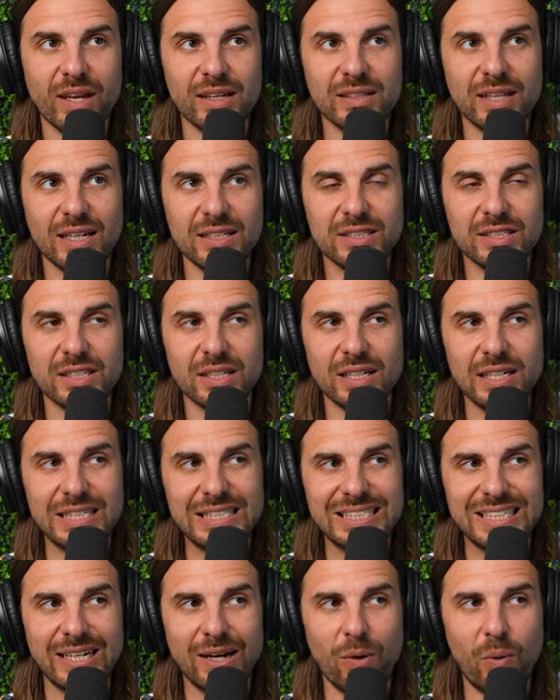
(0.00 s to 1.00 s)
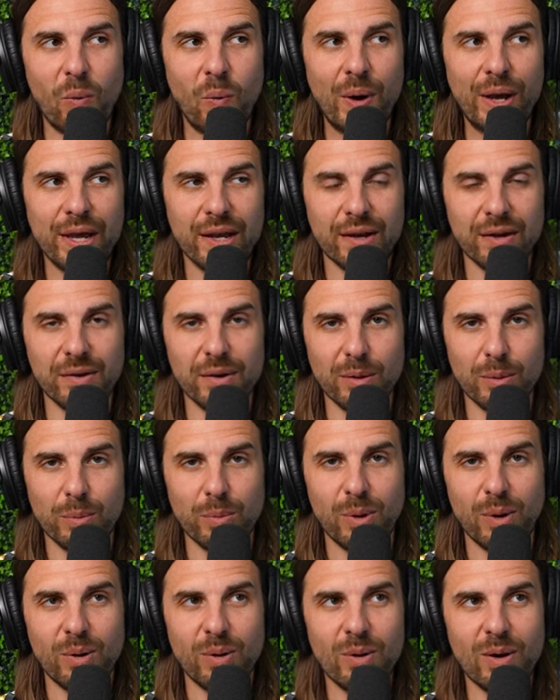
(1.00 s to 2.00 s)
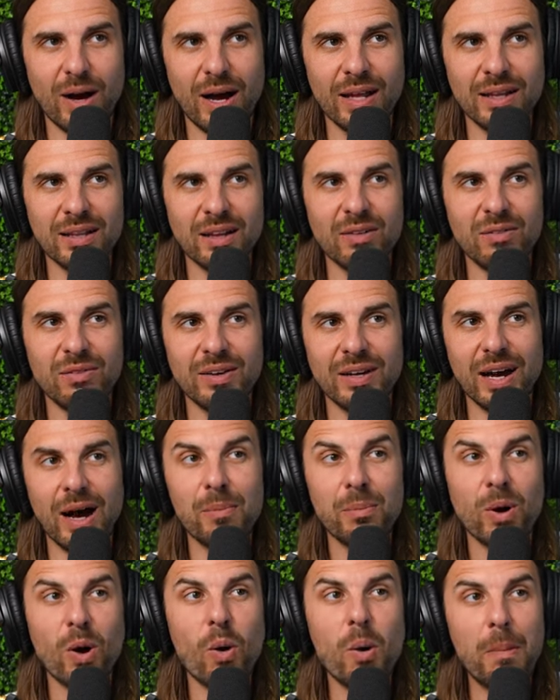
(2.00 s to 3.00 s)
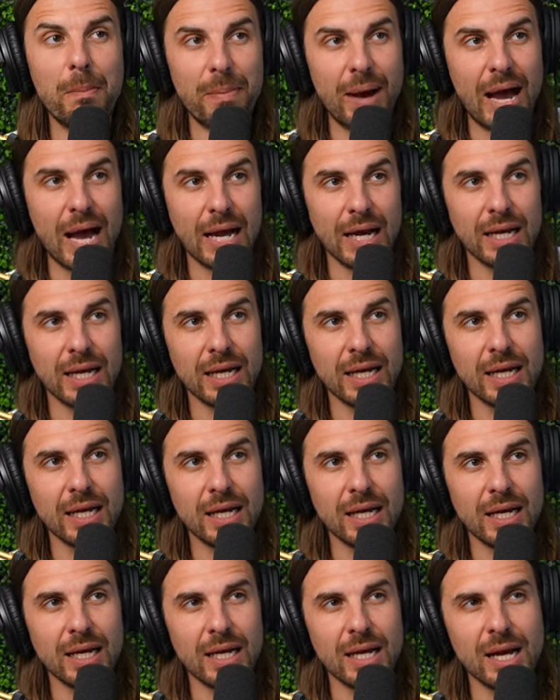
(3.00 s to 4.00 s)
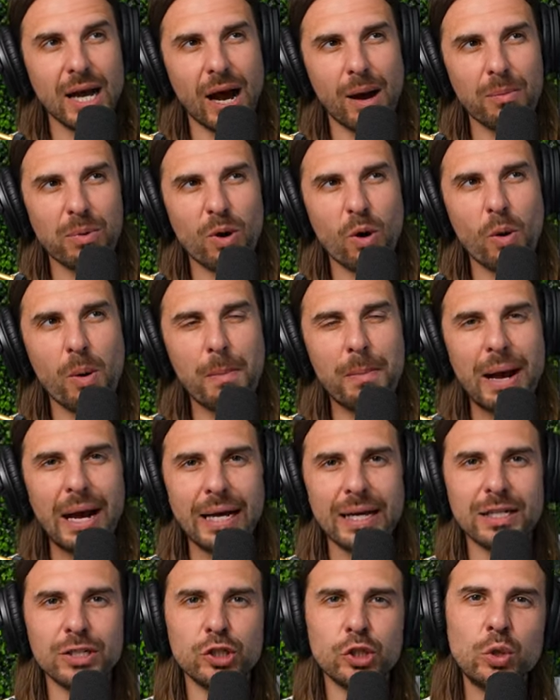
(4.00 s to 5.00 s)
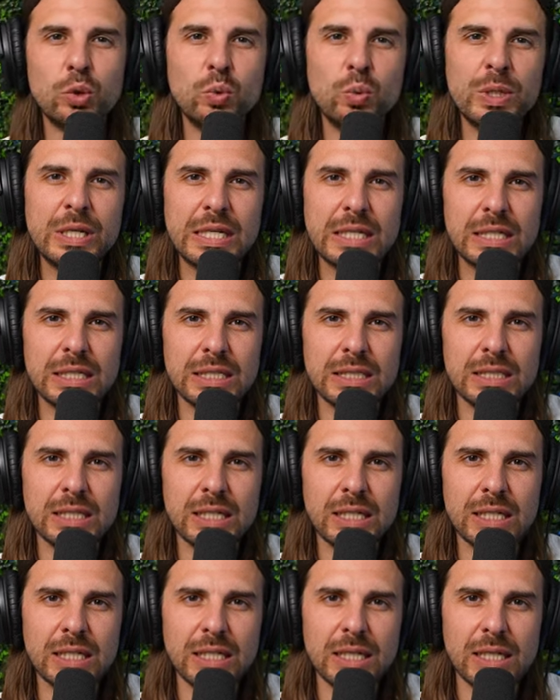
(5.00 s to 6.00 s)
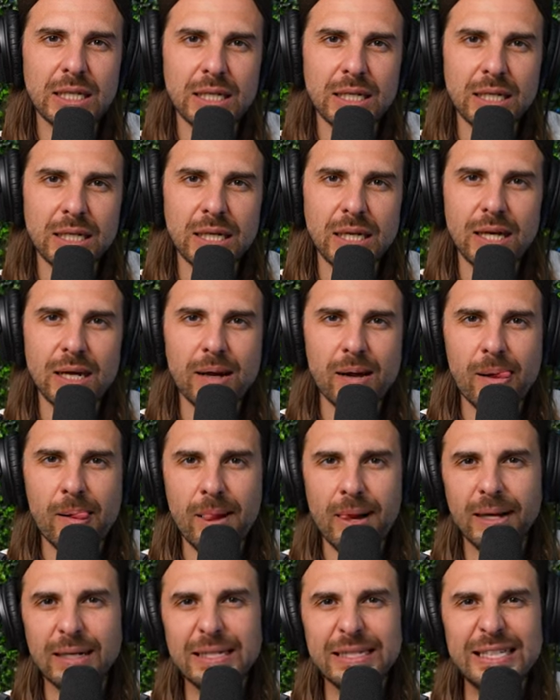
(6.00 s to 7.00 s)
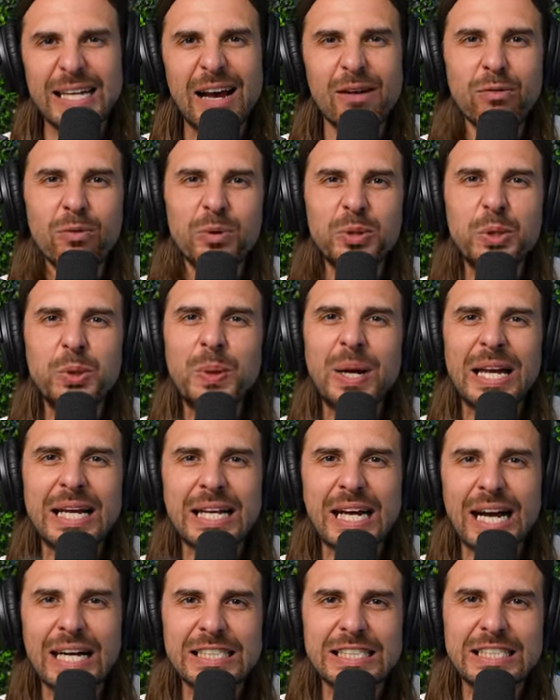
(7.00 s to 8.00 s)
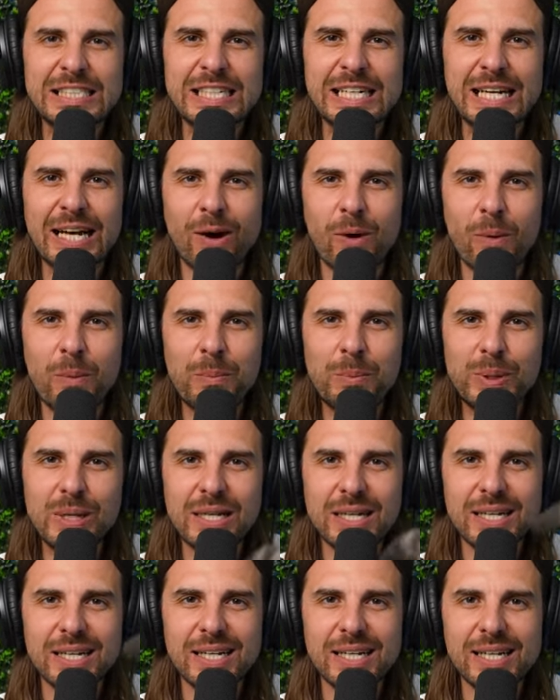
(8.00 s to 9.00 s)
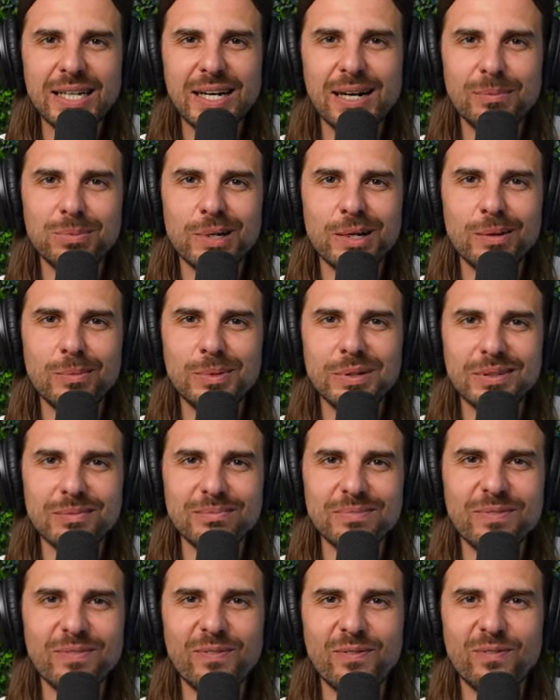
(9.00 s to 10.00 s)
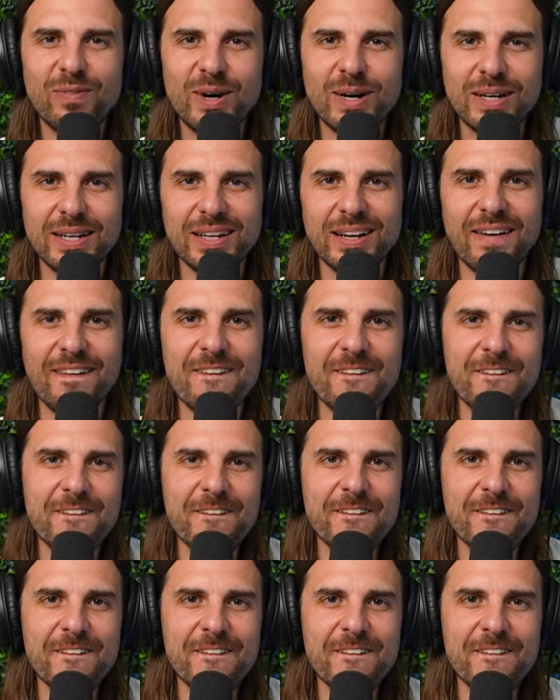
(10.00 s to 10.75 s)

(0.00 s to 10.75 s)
That shit is an awakener, bro. I love it. I'm going back in 2 weeks. Devil, you ain't got shit, homie. I'm coming fucking.